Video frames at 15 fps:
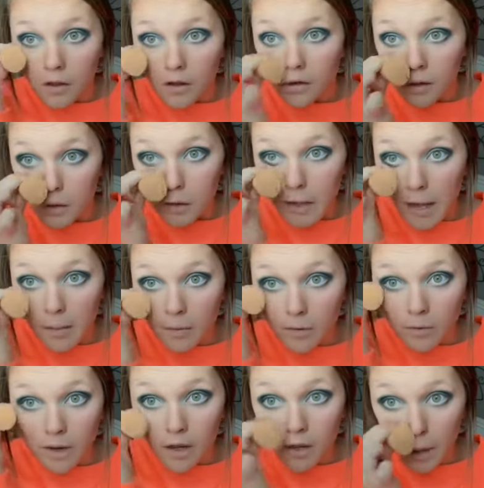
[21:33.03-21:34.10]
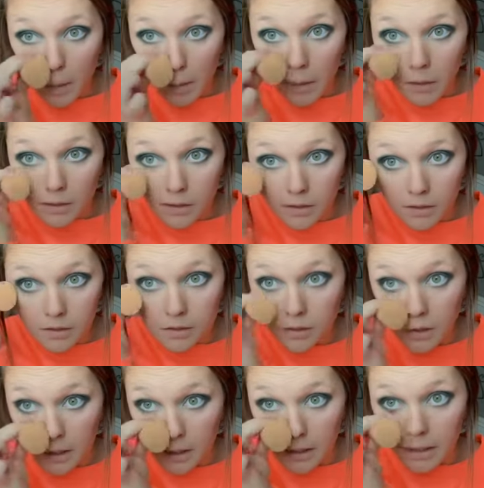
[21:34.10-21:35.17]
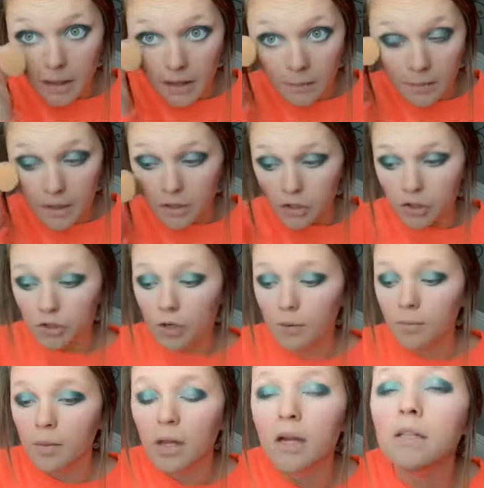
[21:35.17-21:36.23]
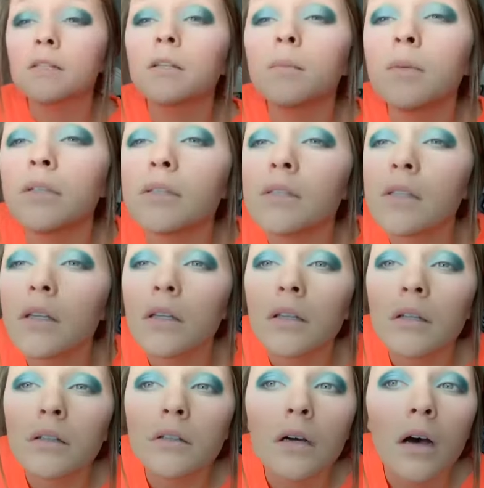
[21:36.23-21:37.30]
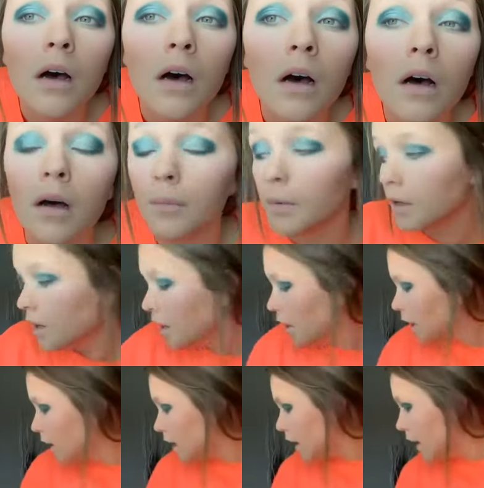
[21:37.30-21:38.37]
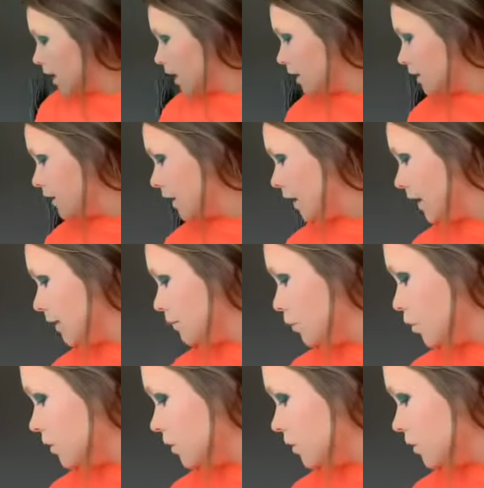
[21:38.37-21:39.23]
kind of dab it right up under it so that it makes sharp lines. Let me see the top. And I'm